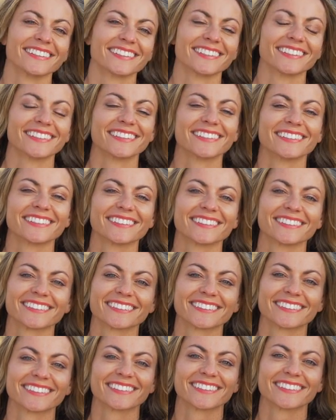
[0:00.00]

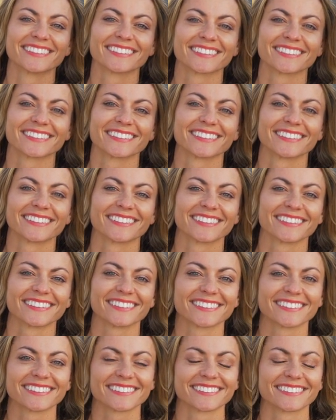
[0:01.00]

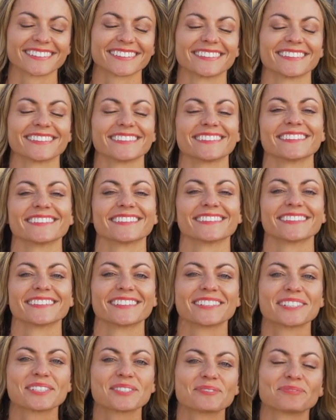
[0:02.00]

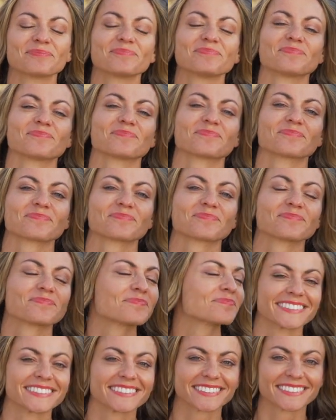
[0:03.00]

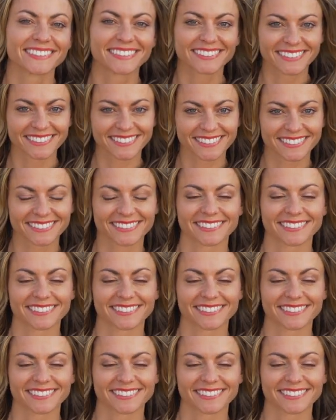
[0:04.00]
The person shown says nothing.